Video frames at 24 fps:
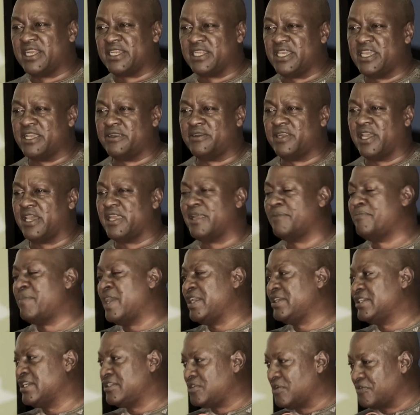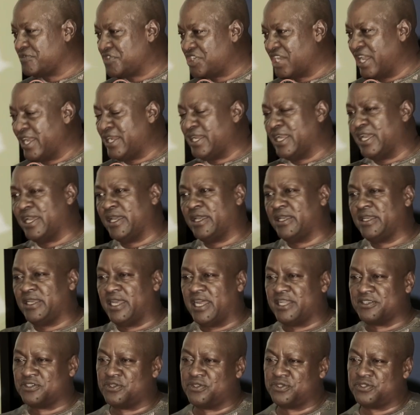that area. The emergence of China
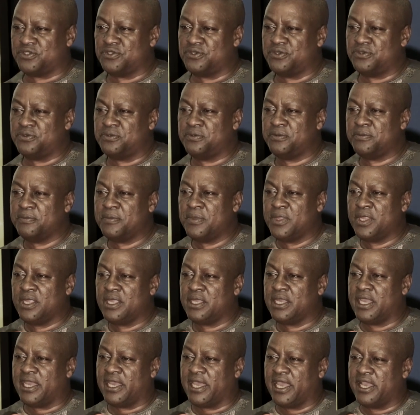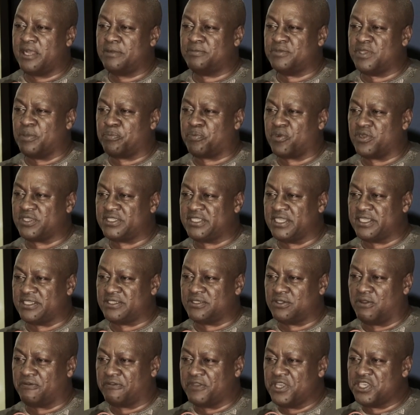has also helped the
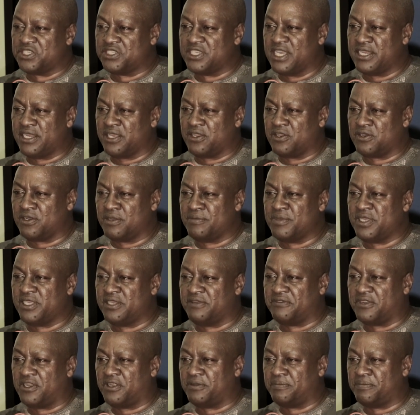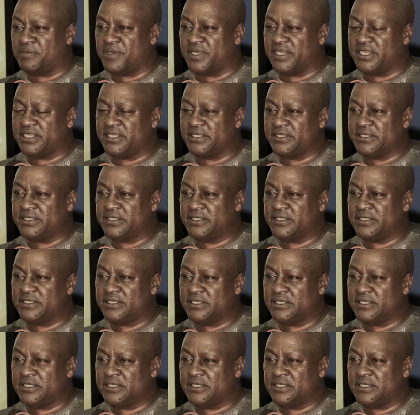process of Asian economic development.
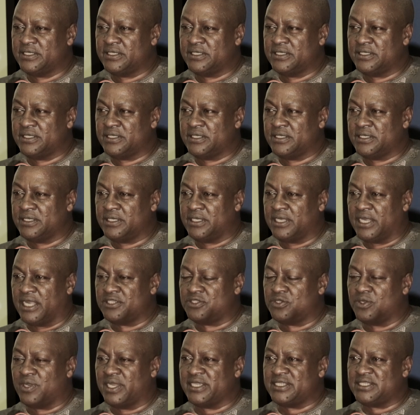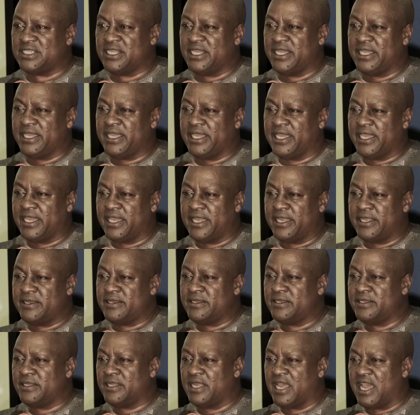And so I say
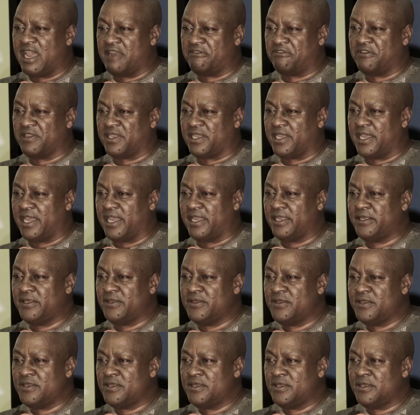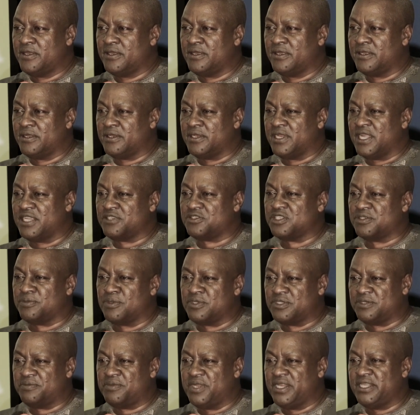in Africa, there's
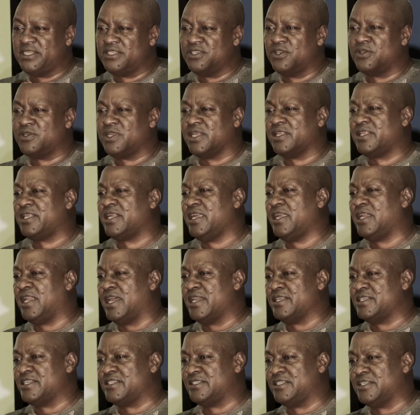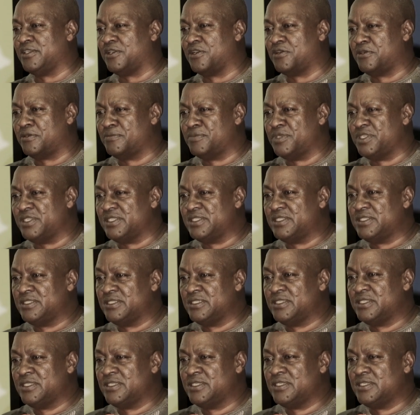responsibility on the three largest economies,